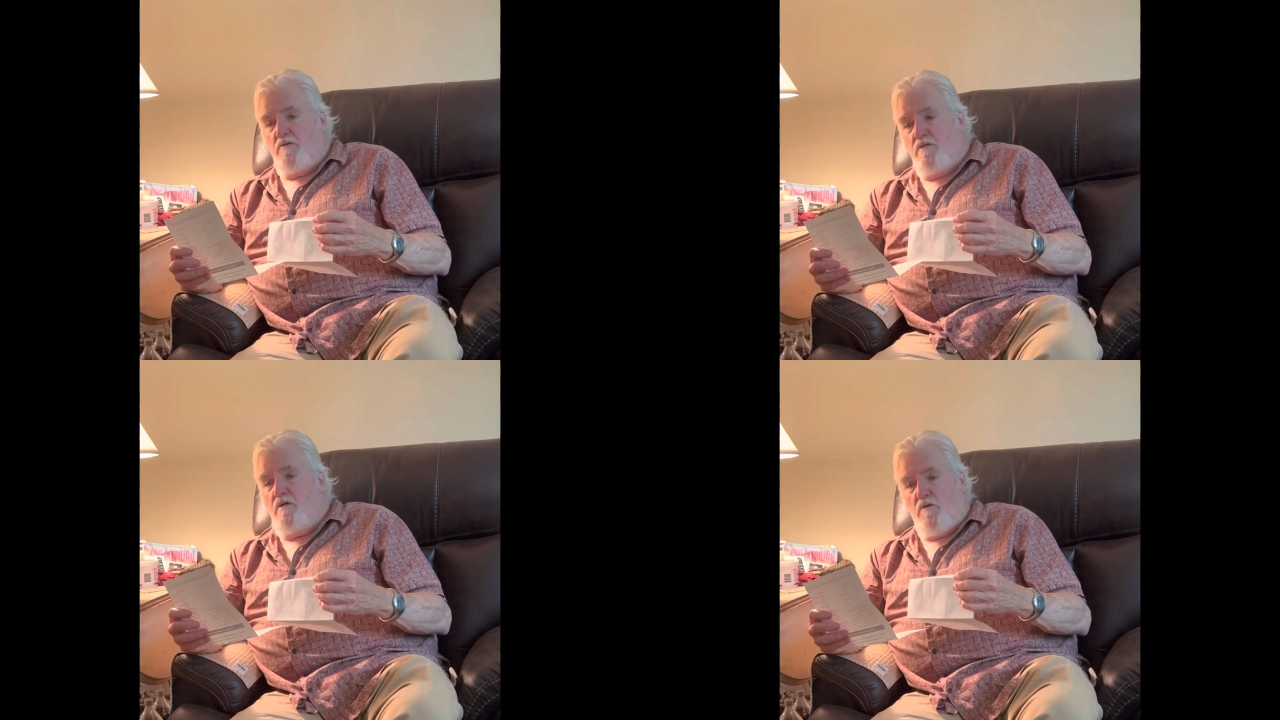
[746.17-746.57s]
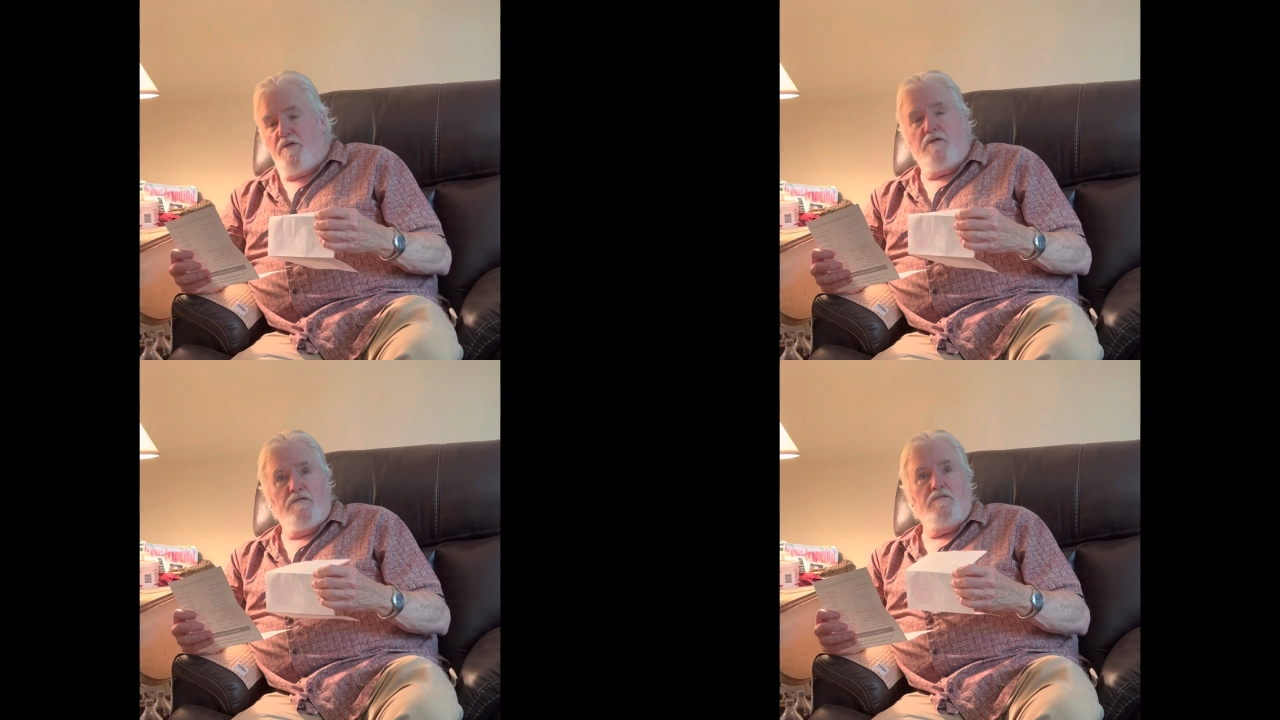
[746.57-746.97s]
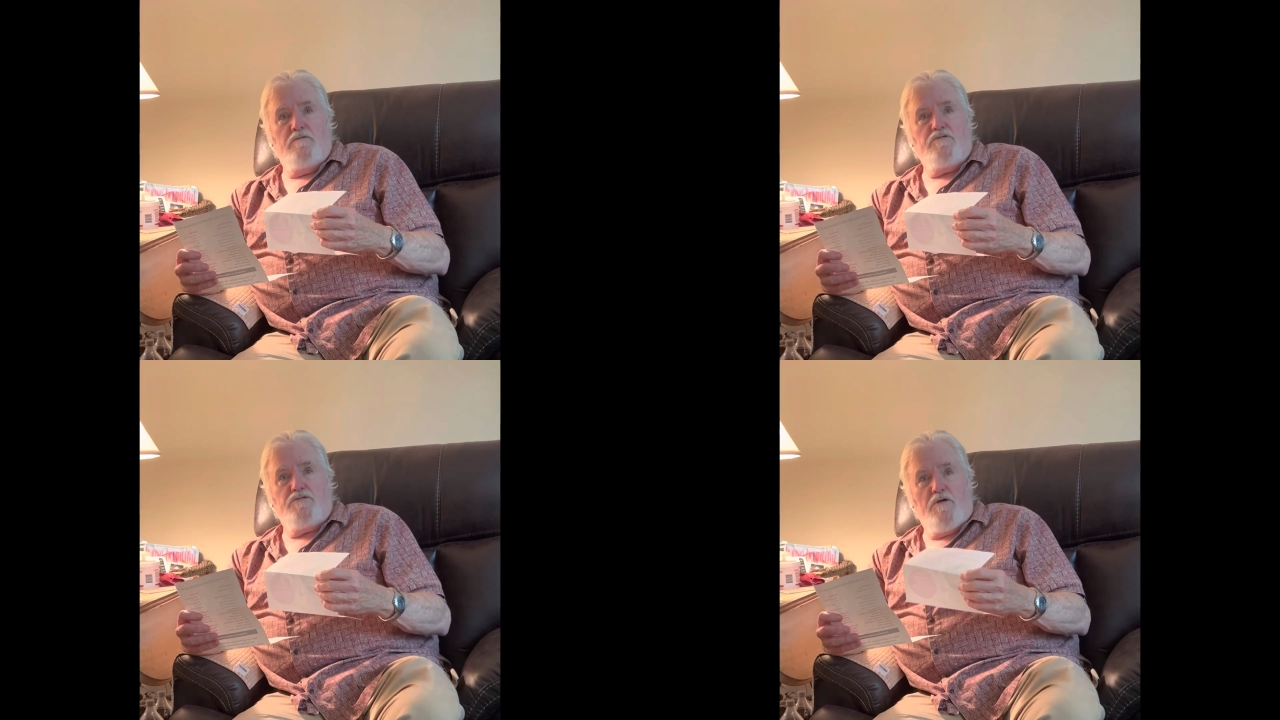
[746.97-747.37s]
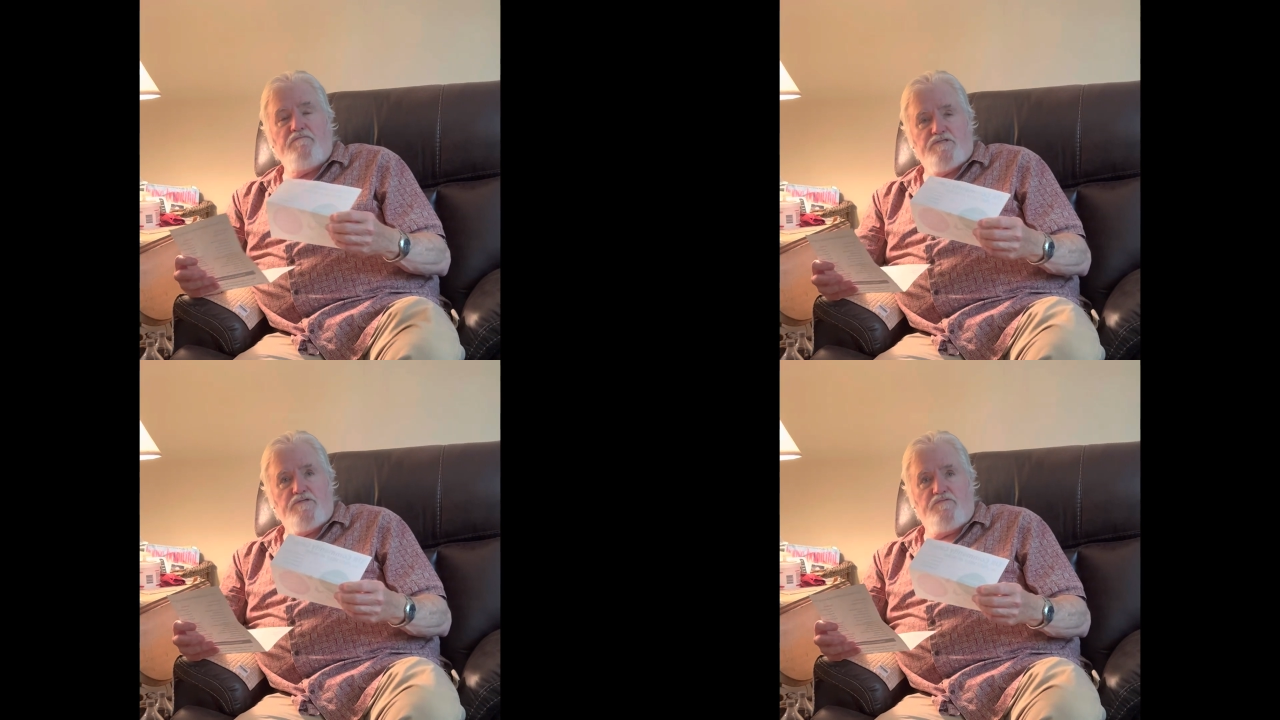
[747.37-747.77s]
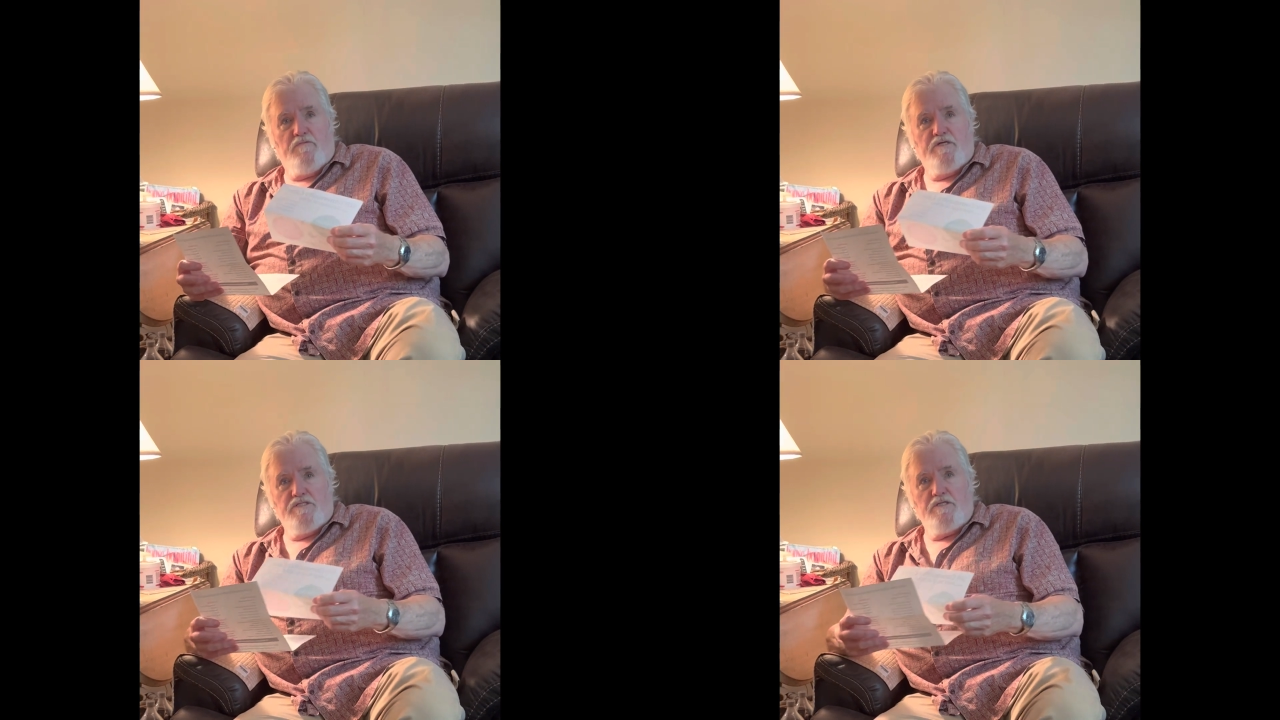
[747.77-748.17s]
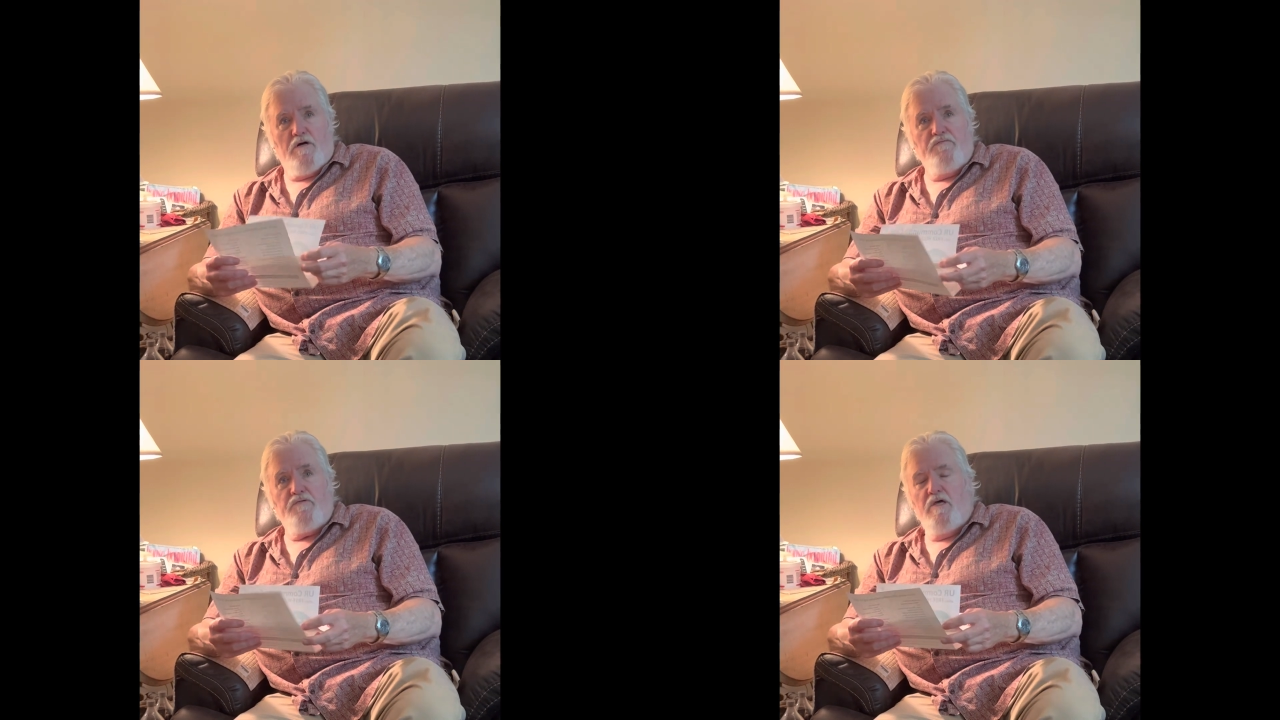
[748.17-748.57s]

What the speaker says: you know, getting services for myself,